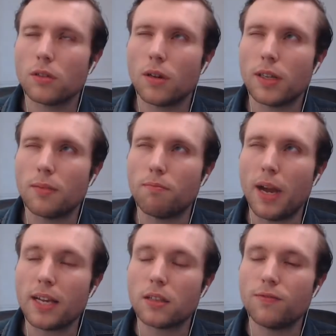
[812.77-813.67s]
think
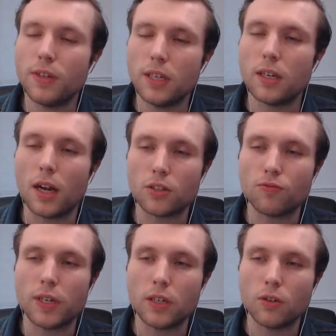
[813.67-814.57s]
Mike the Vegan has a
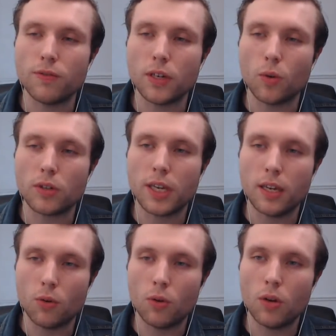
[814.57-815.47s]
really good video on
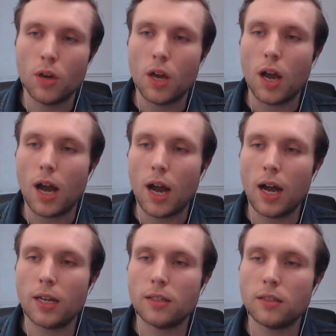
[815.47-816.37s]
keto,
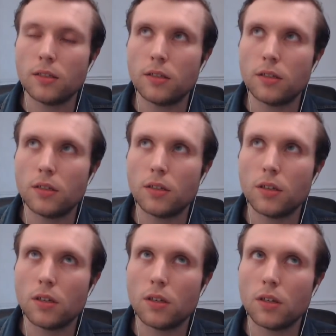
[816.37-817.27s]
and
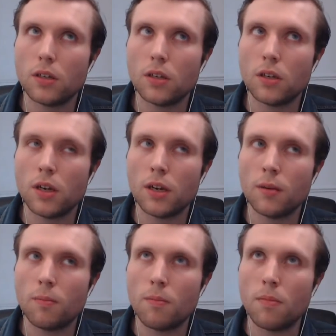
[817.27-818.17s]

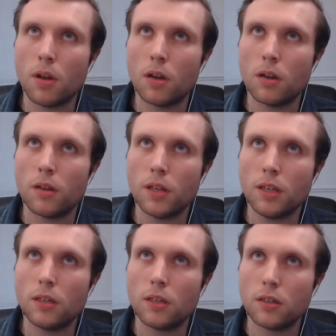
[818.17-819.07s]
I
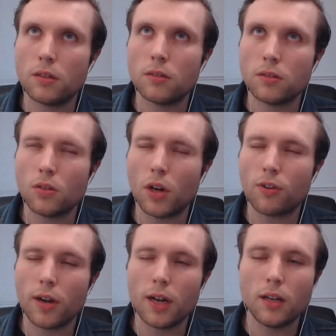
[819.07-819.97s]
think Dr.
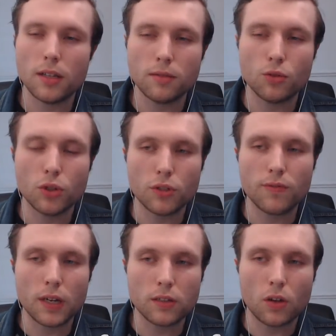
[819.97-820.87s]
Gregor, like
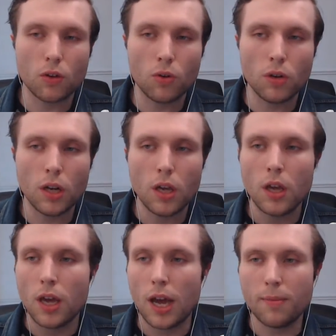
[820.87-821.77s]
nutritionfacts.org.
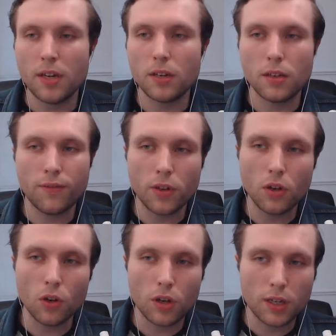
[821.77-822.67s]
I mean, if you
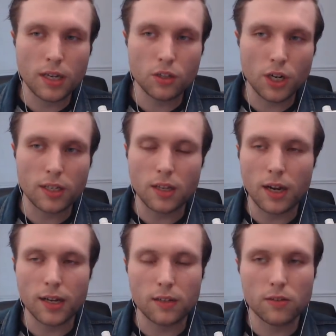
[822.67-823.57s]
look, ketogenic
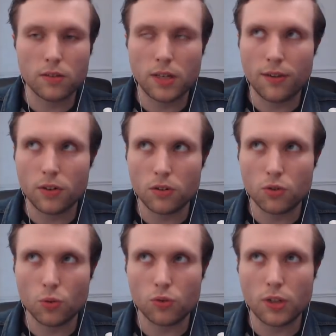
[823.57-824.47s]
diets, the evidence
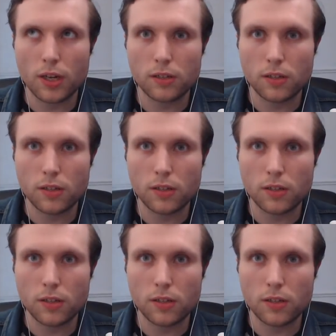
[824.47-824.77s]
shows that